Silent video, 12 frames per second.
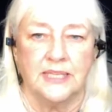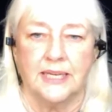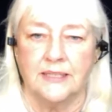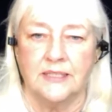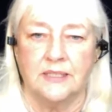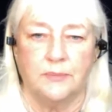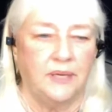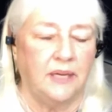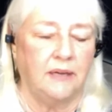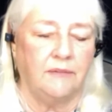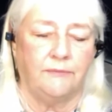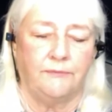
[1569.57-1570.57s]
It gets to
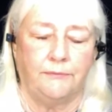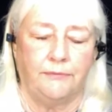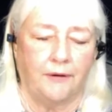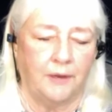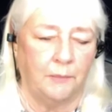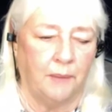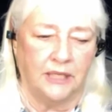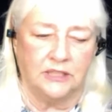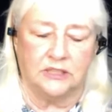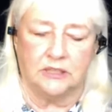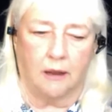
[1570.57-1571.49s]
be very much